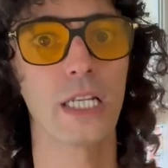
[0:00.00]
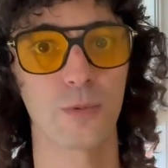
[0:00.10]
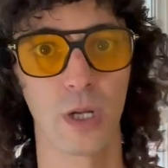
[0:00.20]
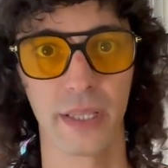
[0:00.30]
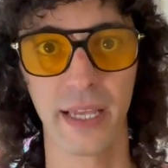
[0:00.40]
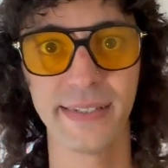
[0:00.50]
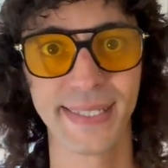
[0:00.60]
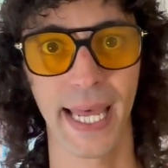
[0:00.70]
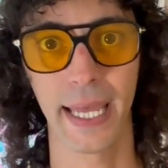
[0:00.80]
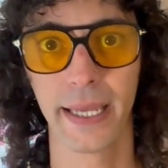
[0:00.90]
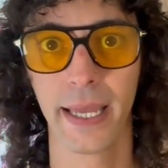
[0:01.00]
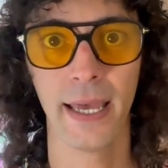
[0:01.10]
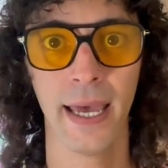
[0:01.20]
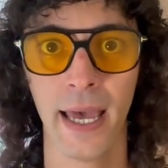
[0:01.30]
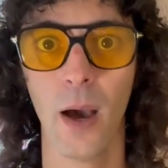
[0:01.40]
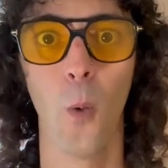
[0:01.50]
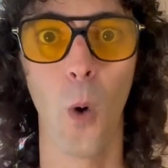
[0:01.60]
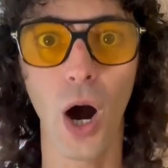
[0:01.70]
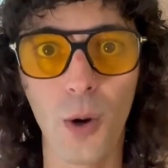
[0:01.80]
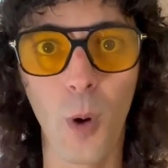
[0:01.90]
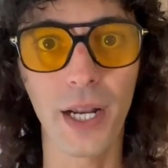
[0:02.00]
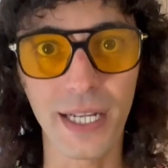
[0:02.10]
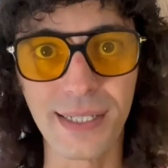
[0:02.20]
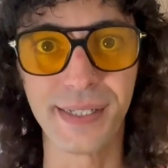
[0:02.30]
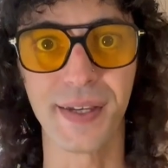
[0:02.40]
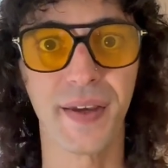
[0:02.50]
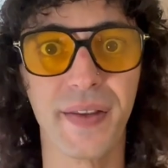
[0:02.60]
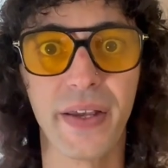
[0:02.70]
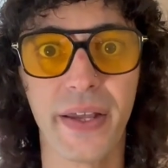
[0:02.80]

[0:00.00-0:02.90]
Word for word: is what they say. Walk one indeed.